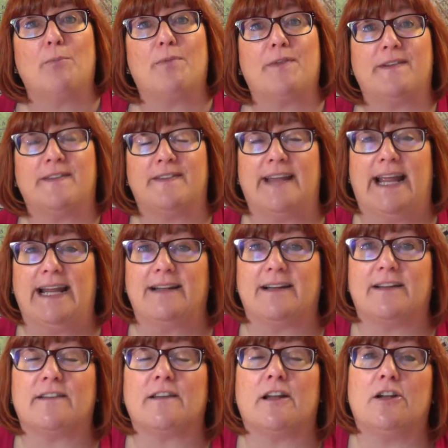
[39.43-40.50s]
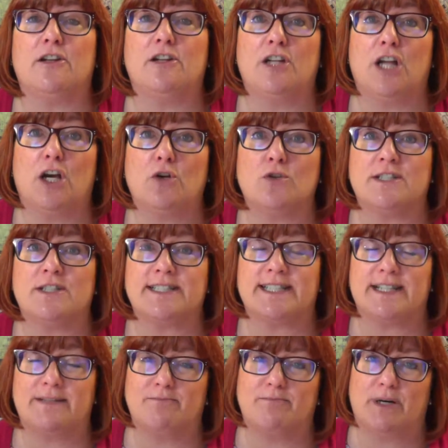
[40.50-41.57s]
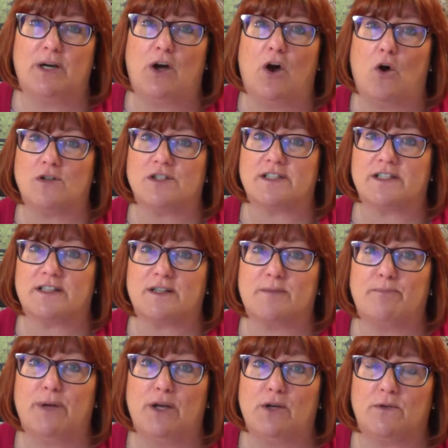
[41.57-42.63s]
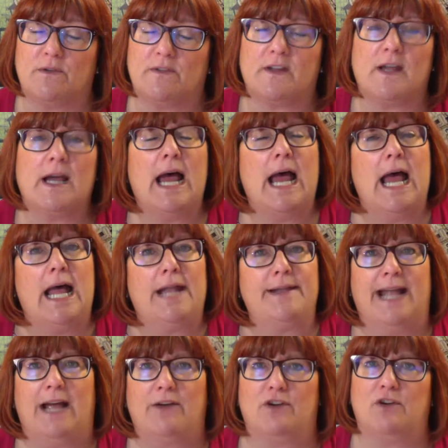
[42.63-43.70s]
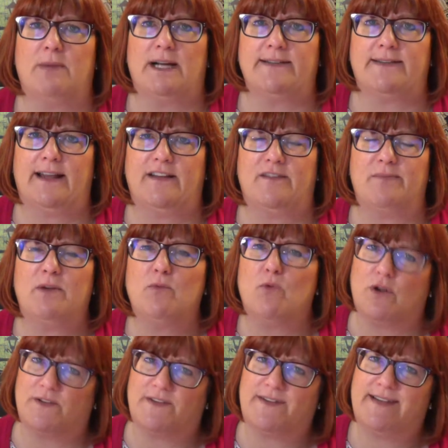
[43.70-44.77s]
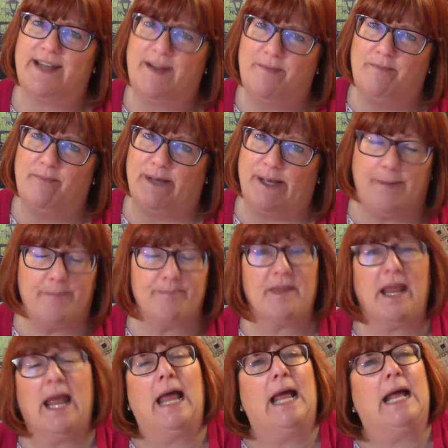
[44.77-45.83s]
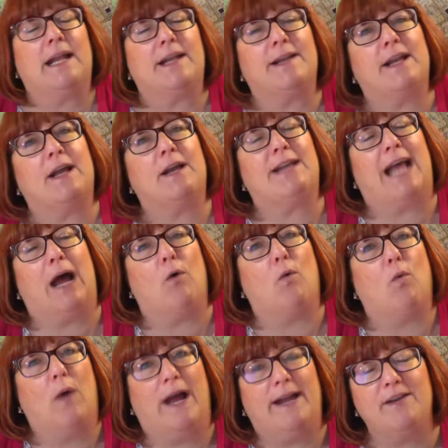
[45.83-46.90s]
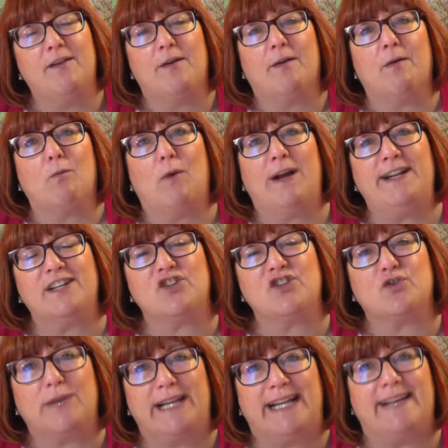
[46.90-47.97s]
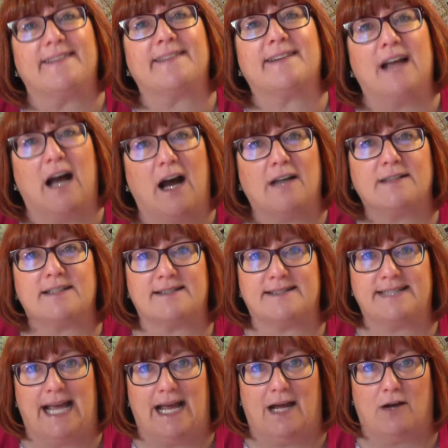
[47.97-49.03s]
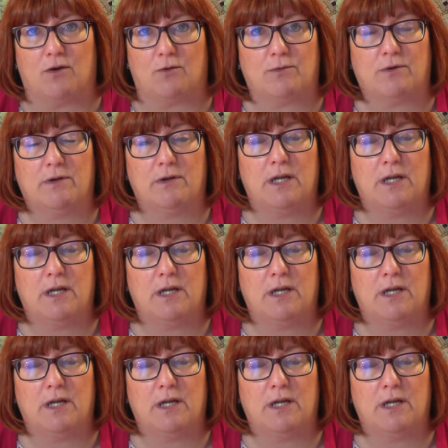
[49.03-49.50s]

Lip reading: the sailors load timber onto the boats. Now, you might say to me, what's timber? Now, when a tree is cut down